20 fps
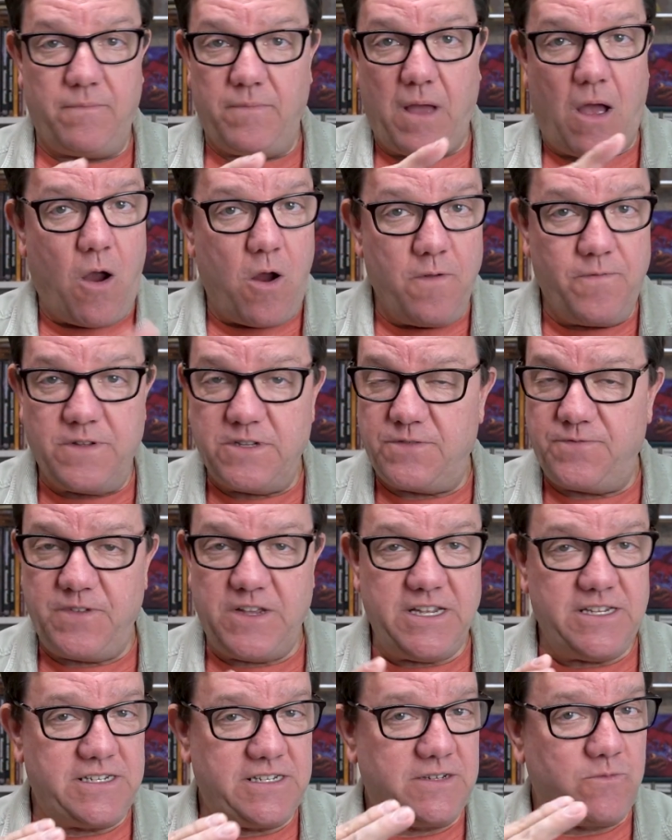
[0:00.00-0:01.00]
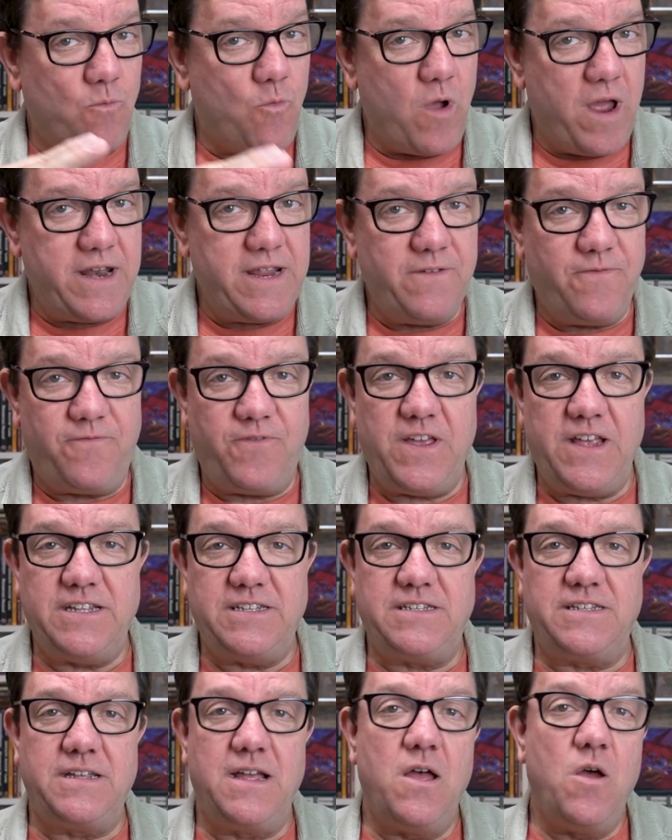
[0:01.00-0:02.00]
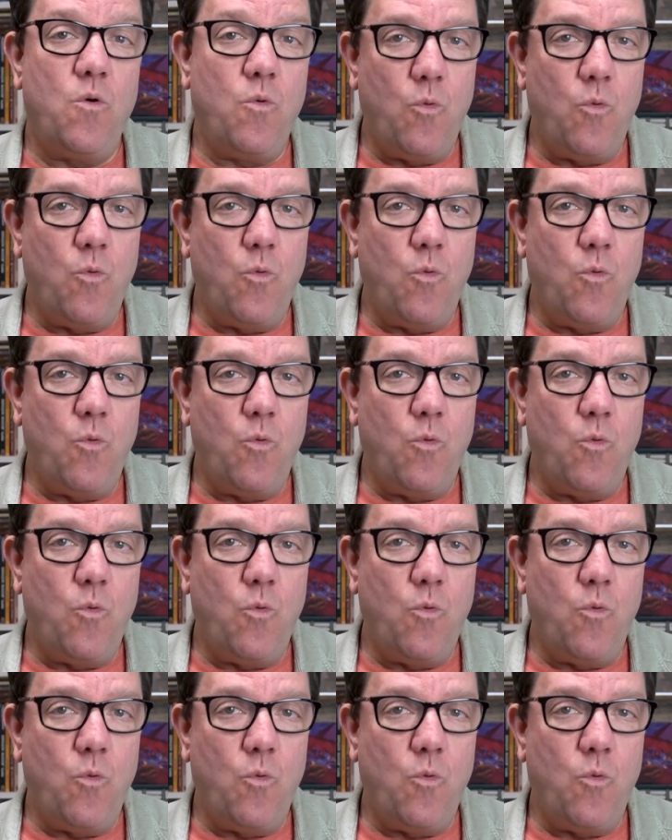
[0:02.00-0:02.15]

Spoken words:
harvest feasts, wedding feasts,